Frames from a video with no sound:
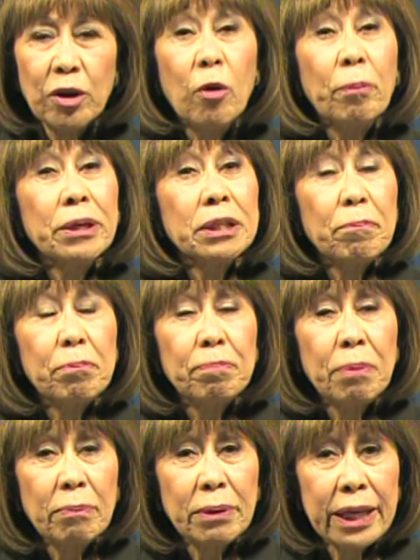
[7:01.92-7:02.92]
opened a
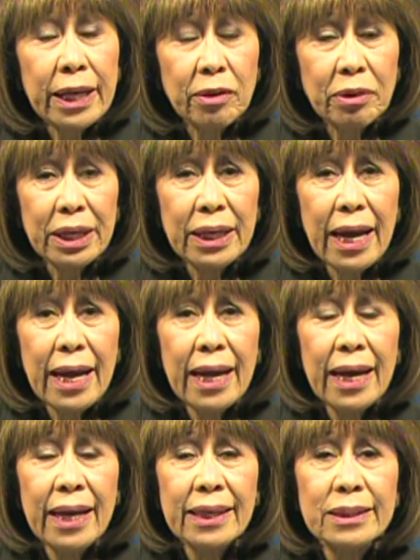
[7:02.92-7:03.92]
public hearing,
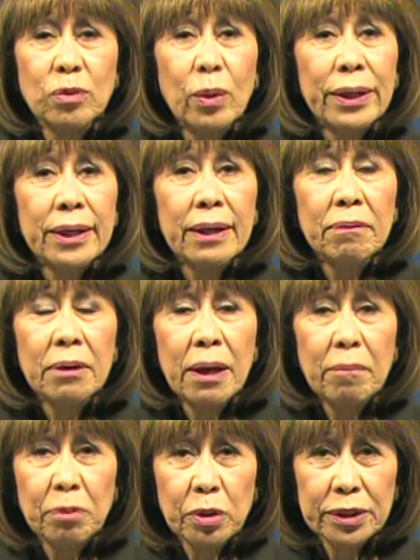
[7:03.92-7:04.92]
and one
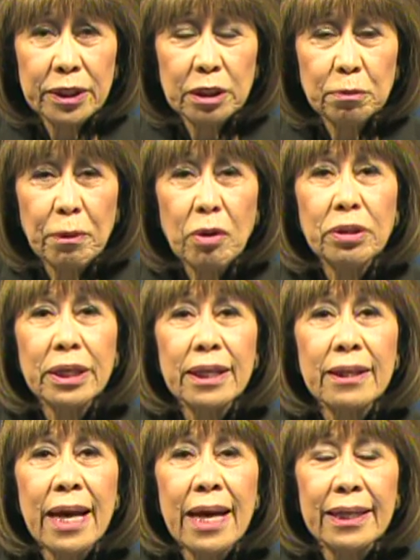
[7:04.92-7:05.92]
person spoke,
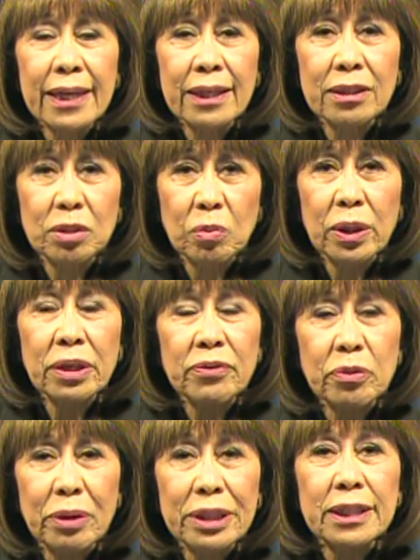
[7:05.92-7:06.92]
and that is one of
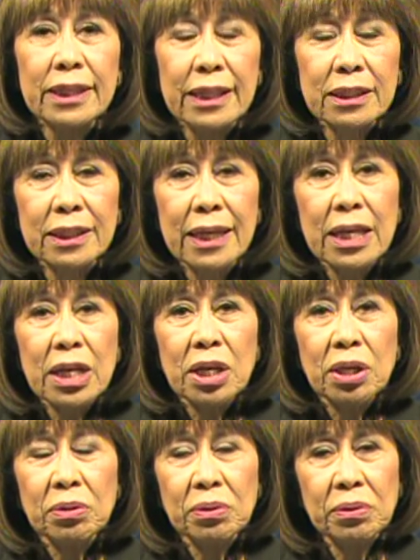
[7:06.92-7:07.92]
the residents
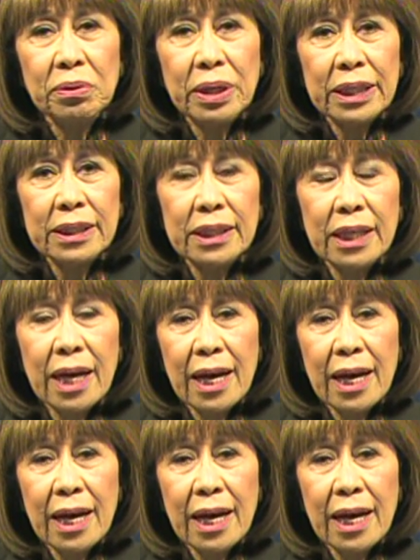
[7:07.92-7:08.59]
who is